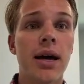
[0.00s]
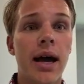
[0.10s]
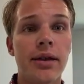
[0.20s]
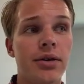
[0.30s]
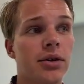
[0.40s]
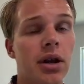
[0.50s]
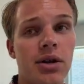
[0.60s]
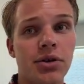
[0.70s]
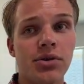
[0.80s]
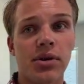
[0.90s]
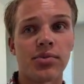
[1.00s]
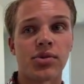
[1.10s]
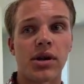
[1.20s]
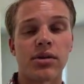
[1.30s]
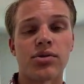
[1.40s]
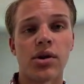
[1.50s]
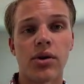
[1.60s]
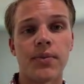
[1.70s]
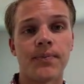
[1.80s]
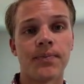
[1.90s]
And then your laundry's upstairs.
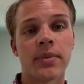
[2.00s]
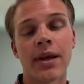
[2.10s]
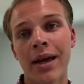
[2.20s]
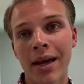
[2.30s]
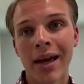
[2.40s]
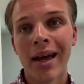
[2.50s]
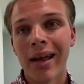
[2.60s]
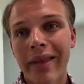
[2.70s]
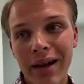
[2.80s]
So that